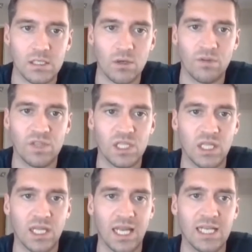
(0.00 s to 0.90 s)
Obviously,
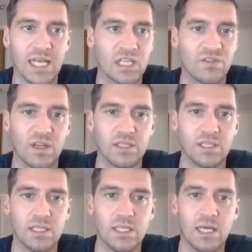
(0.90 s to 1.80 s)
the index fund
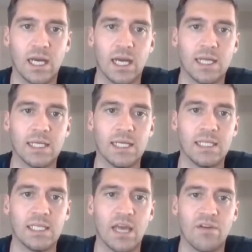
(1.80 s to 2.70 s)
and
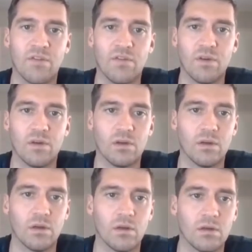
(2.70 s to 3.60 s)
ETF
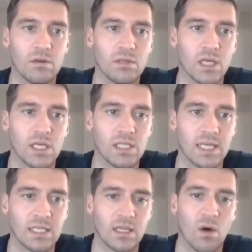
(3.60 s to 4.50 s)

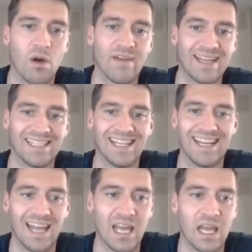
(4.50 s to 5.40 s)
sector that I've added in
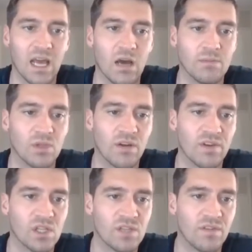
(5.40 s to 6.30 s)
here
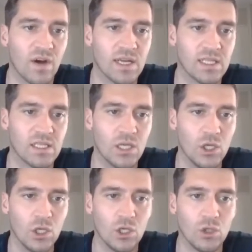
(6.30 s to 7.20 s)
diversifies
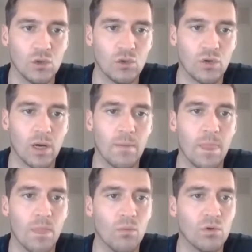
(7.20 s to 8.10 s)
your
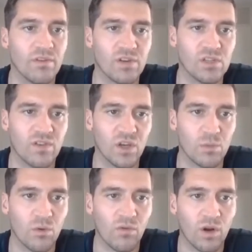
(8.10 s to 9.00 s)
will diversify your
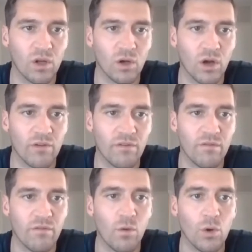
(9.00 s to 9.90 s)
portfolio kind of
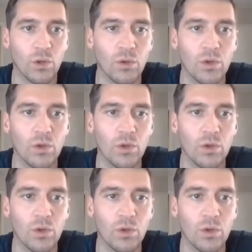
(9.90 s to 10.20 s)
for you.